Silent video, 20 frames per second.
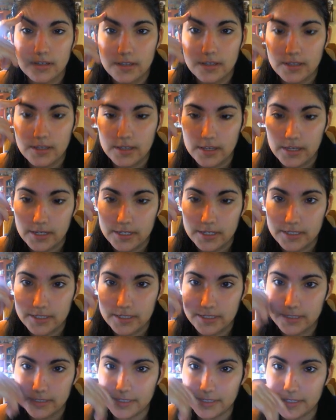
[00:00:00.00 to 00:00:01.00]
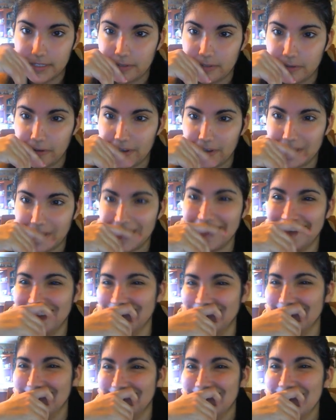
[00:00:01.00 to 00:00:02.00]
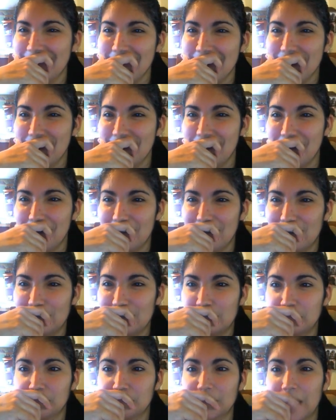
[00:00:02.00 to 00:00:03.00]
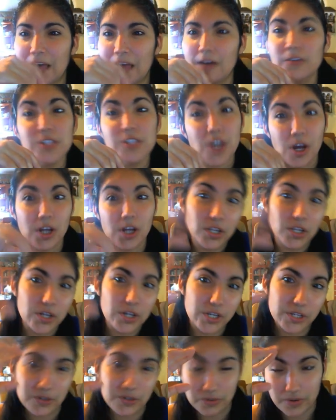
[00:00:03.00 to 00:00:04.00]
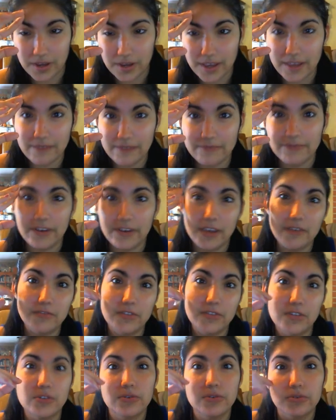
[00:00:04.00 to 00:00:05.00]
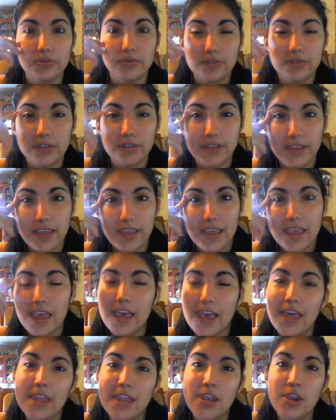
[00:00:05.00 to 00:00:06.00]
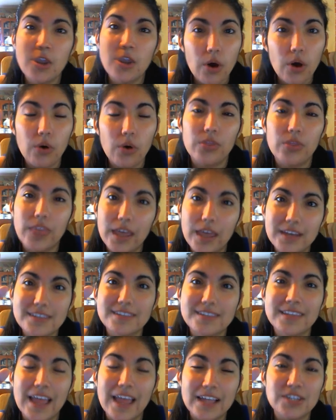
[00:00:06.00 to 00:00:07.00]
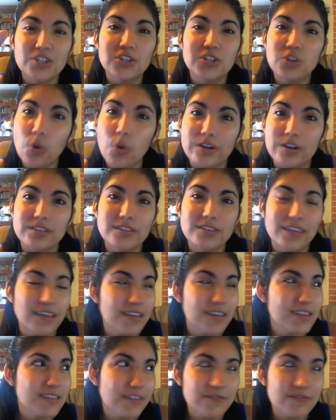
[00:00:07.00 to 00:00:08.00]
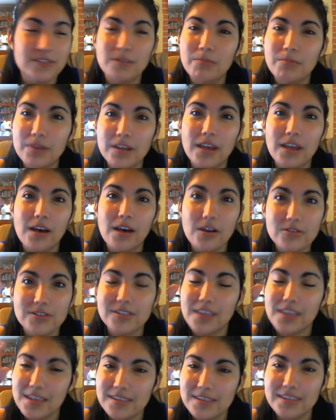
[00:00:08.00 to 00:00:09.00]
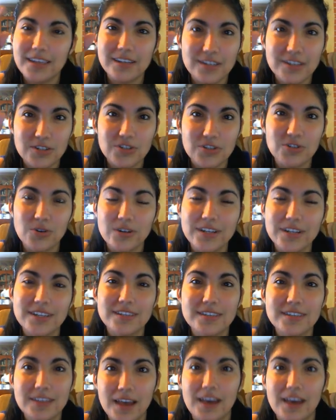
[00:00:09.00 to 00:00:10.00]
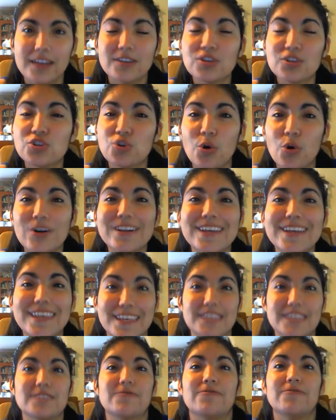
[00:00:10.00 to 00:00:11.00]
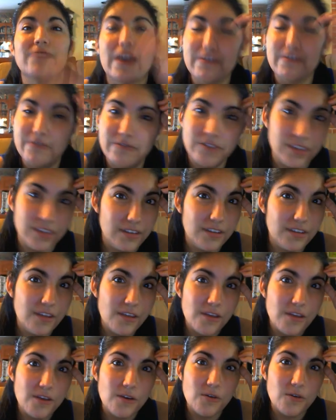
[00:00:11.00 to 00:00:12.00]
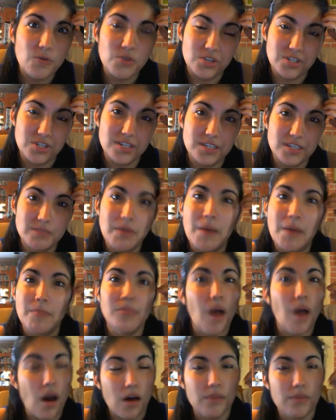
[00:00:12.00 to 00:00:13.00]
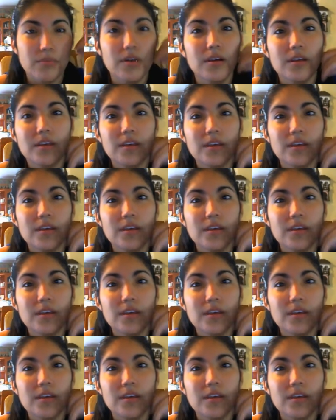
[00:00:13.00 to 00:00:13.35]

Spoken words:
Yeah, anyway. How tall are you? I am 5'2". And no, that is not short, because if somebody else says that it's short, it's not. Short is 5 feet, which is my mom.